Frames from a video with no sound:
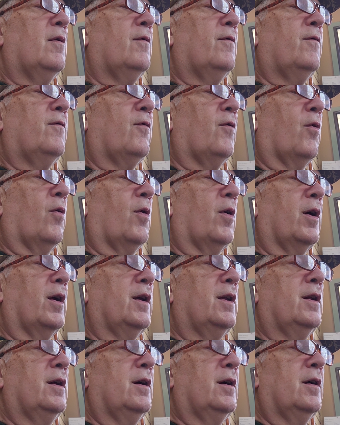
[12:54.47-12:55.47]

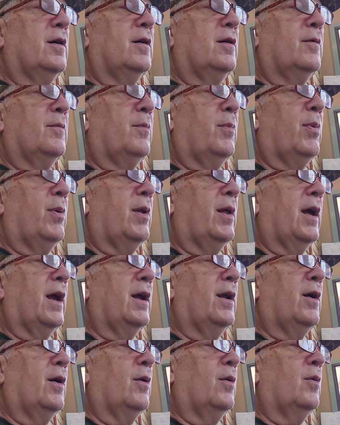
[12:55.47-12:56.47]
Freud,
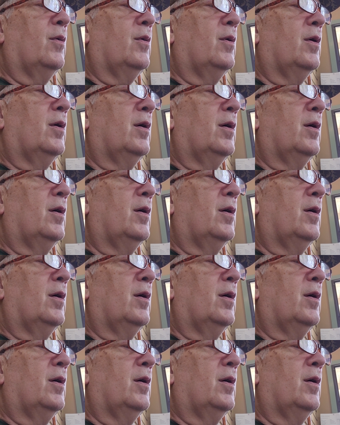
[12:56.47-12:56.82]
Plato,